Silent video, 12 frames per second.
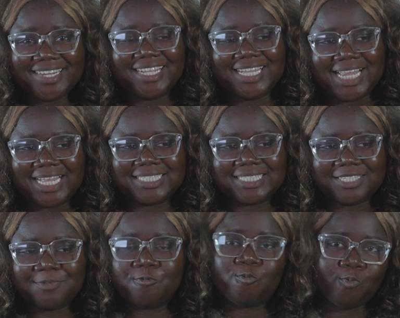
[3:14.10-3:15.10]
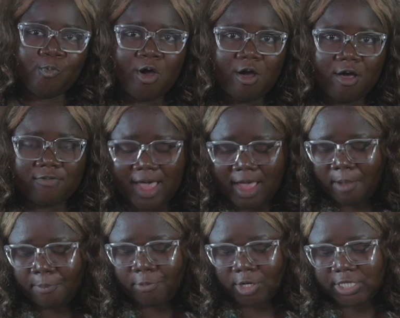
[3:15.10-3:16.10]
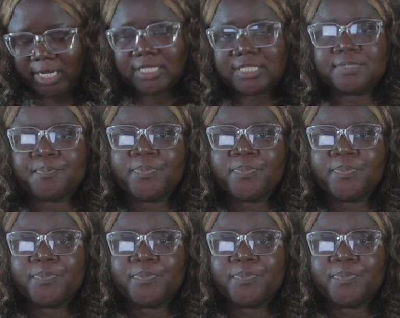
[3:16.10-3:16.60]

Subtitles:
glad to see more of her projects.